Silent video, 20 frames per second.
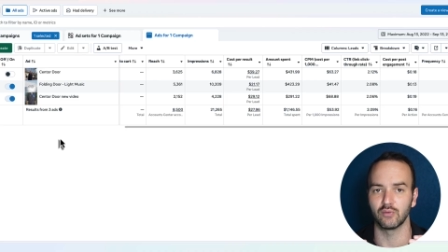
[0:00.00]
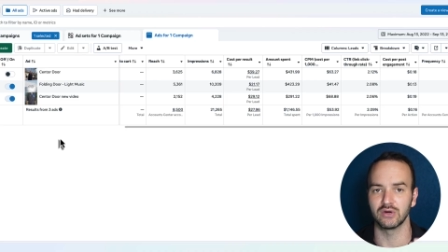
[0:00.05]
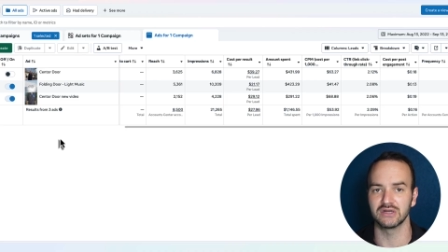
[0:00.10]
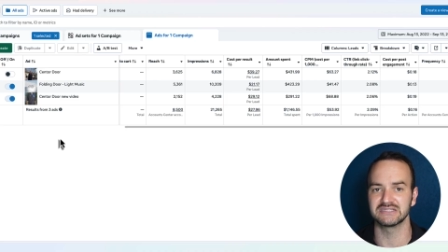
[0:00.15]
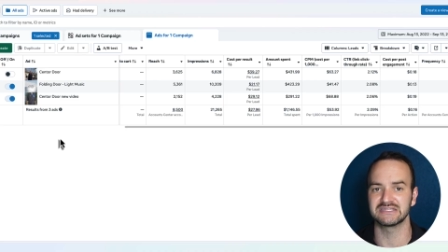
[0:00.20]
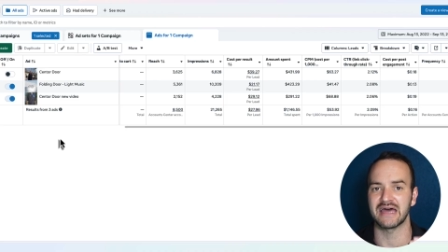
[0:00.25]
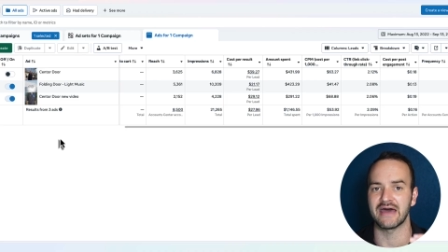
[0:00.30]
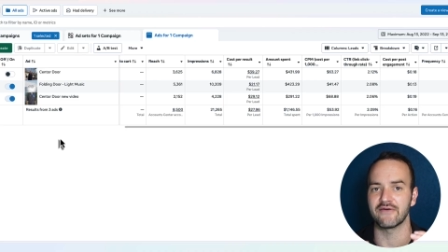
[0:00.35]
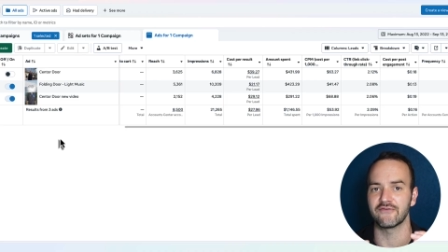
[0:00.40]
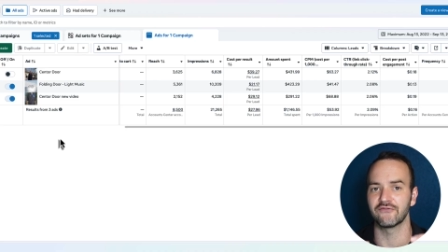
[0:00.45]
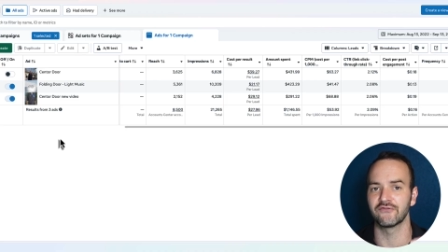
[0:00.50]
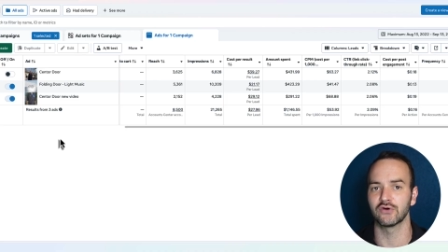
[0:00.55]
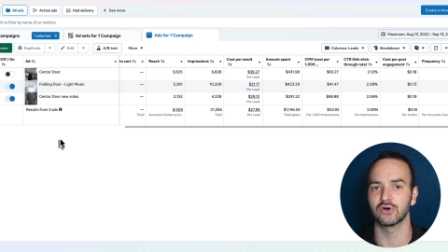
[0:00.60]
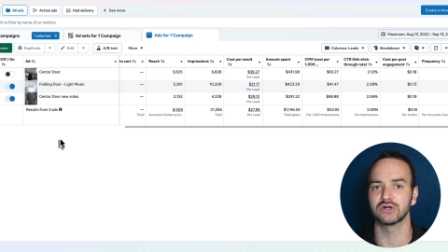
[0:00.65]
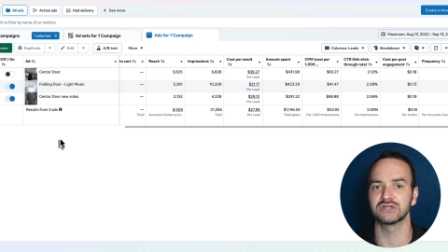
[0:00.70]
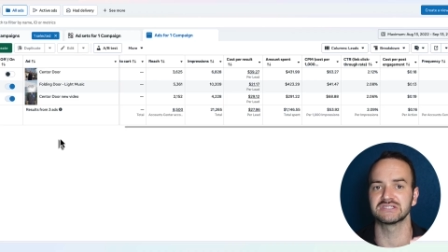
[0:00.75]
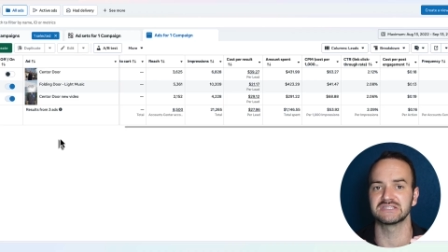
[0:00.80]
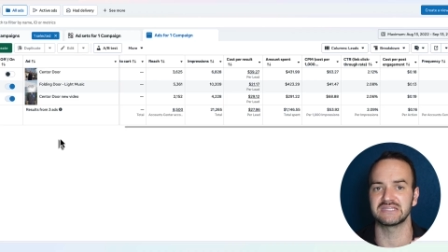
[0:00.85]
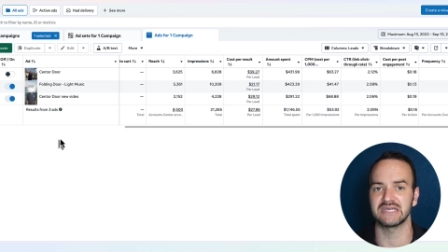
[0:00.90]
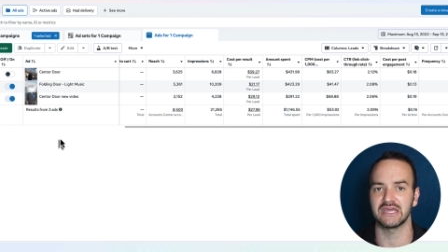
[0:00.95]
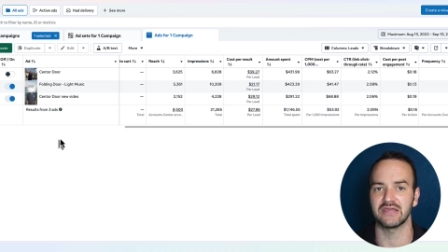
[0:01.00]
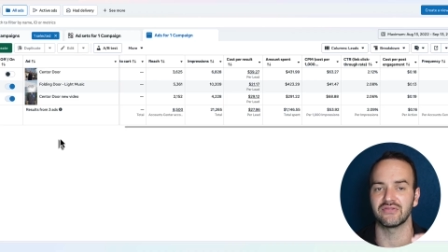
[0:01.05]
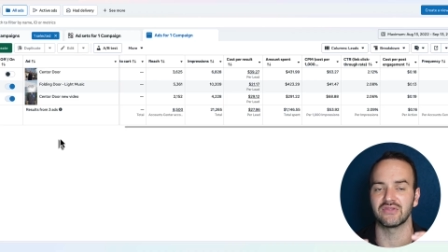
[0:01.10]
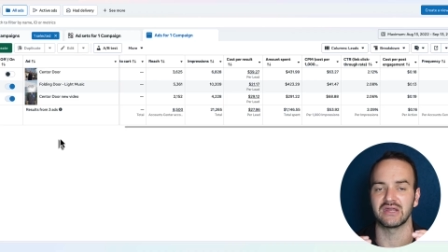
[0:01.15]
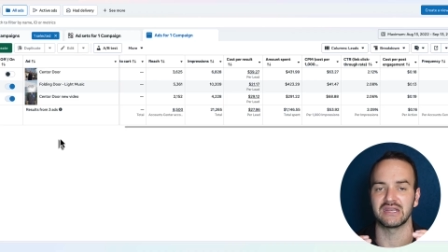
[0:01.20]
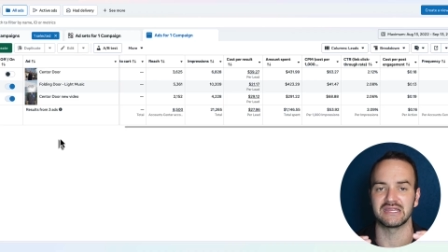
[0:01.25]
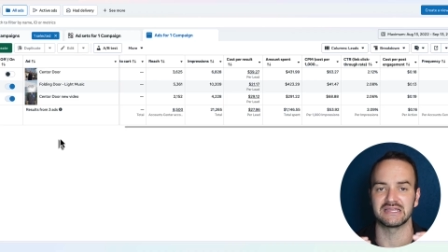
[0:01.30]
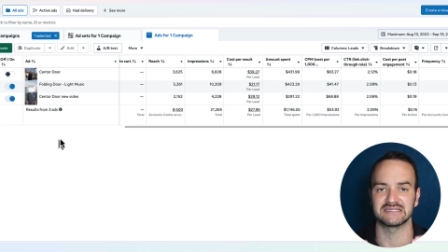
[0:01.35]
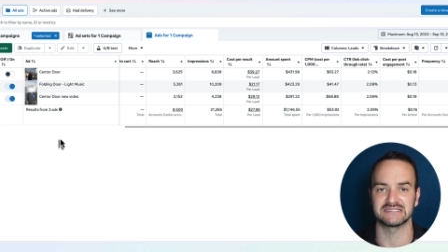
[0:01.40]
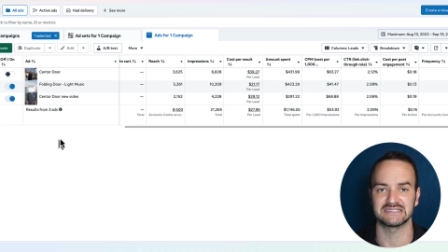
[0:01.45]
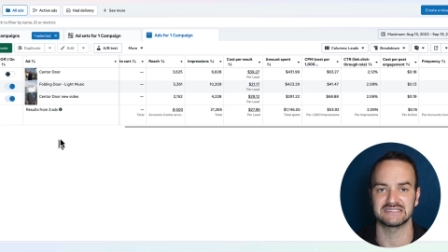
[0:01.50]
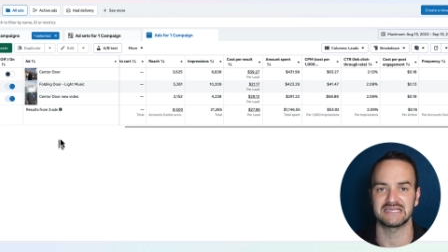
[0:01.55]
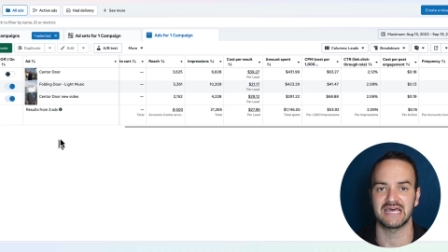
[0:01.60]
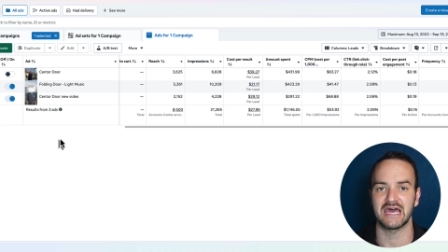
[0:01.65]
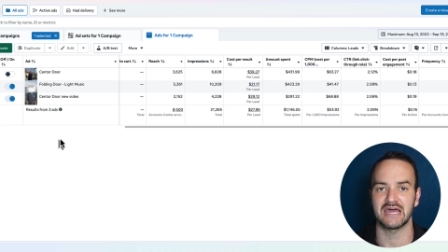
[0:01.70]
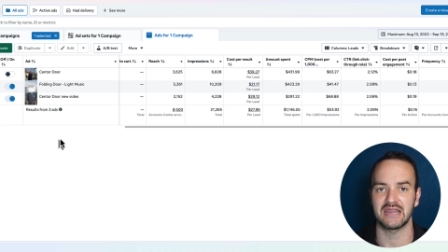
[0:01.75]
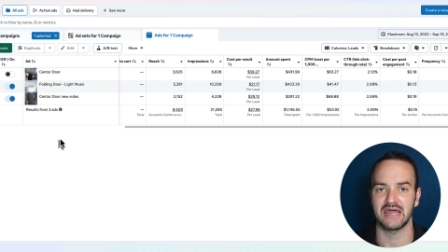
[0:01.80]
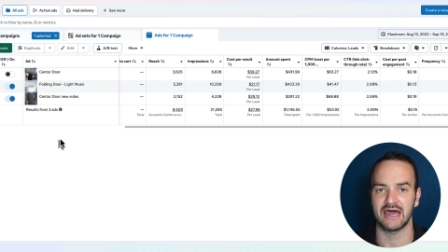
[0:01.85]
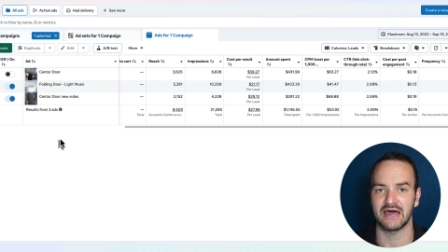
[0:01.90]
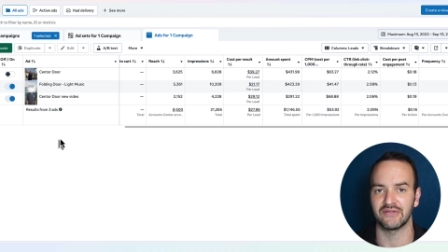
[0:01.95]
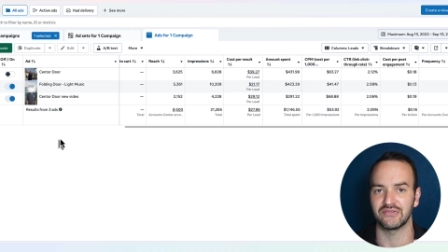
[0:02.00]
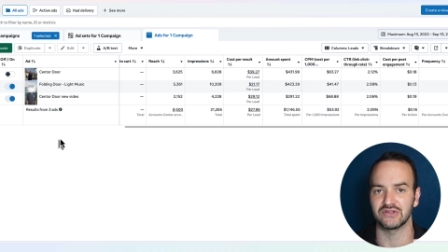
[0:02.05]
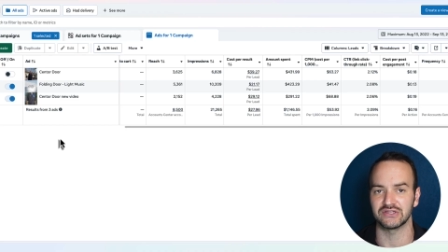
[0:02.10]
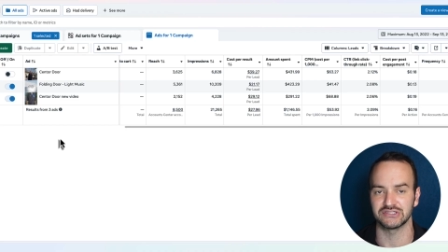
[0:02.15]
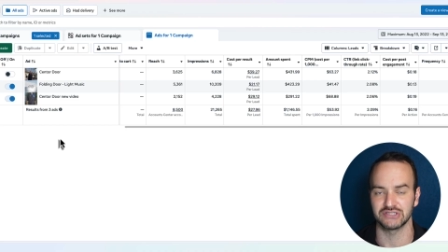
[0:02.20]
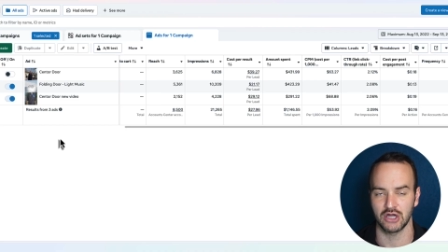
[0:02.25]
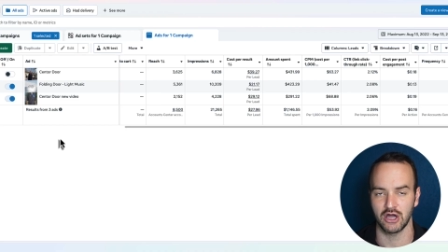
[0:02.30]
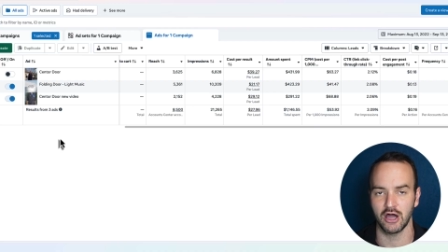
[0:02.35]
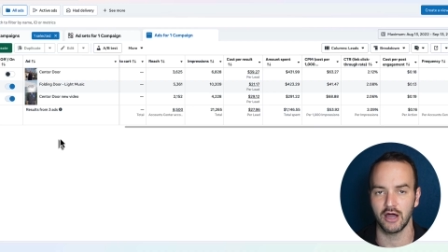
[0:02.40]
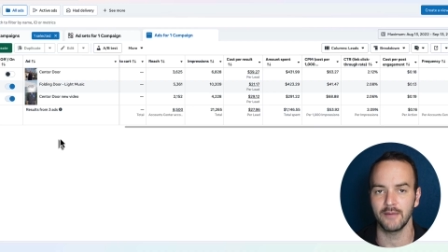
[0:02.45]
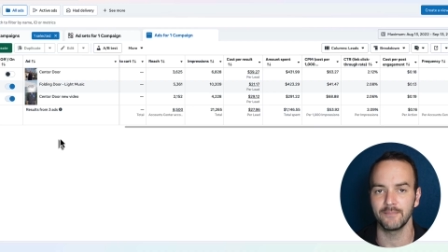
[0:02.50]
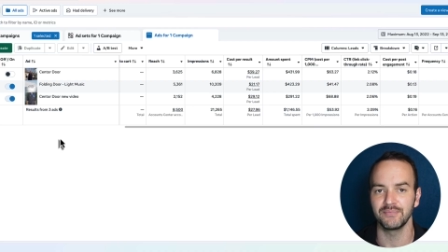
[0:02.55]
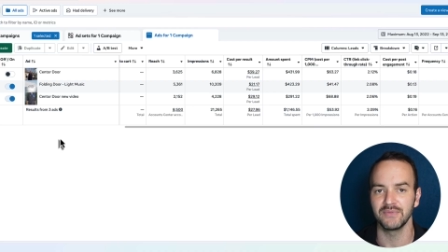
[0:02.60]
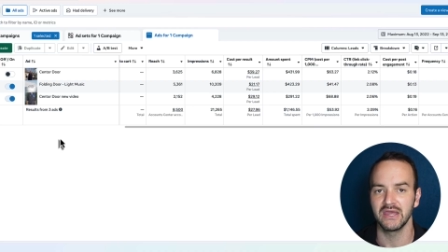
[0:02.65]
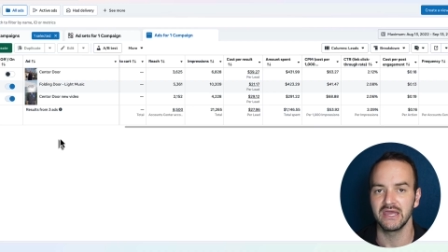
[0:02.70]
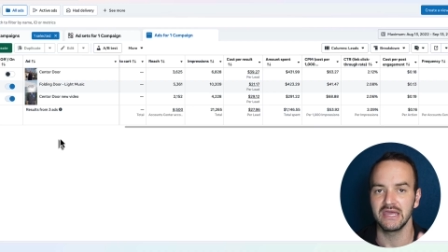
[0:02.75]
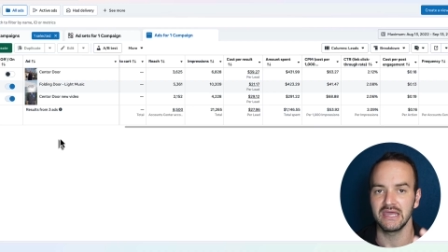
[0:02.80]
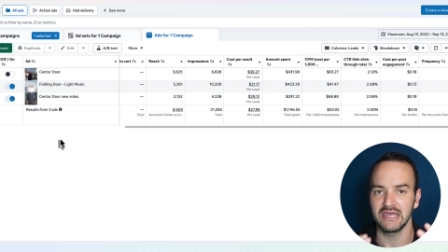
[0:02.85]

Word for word: What is that first thing that is said at the top?